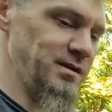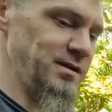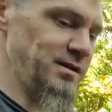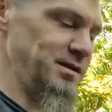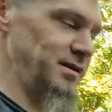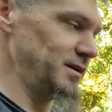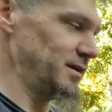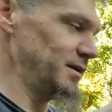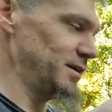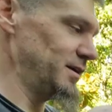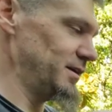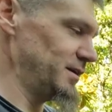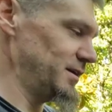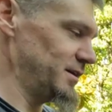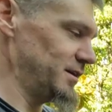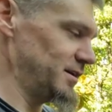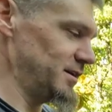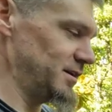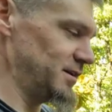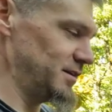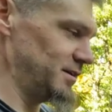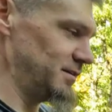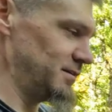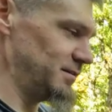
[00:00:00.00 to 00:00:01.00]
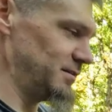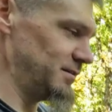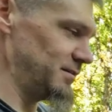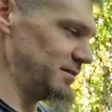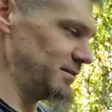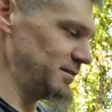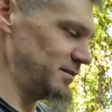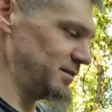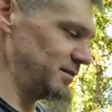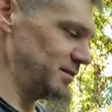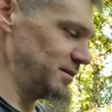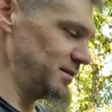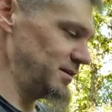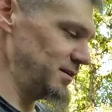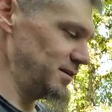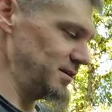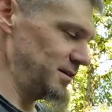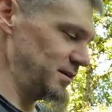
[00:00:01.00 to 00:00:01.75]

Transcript: Nothing is said.